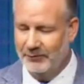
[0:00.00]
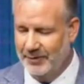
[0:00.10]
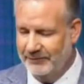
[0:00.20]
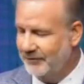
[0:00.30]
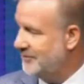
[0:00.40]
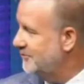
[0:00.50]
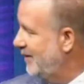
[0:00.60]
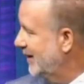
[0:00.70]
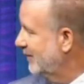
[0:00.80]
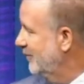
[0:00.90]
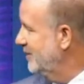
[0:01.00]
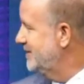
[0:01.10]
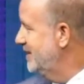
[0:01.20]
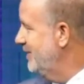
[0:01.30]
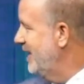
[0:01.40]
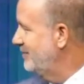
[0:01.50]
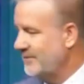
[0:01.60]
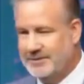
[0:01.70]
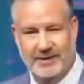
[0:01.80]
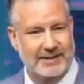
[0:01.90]
a run for his money. When we see him in heaven,
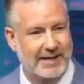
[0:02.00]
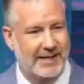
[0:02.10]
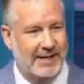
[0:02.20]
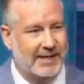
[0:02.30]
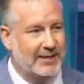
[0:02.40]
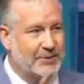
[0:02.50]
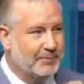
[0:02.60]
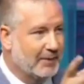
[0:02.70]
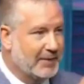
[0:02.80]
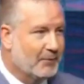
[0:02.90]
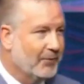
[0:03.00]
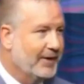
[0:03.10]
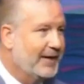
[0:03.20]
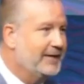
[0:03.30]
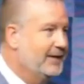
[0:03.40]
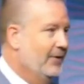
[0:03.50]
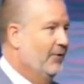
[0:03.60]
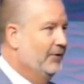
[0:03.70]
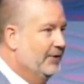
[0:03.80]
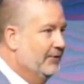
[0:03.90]
he's like, yeah, you prayed more than I did in the
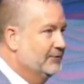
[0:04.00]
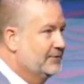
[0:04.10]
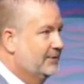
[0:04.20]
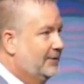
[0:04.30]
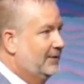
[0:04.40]
Holy Ghost.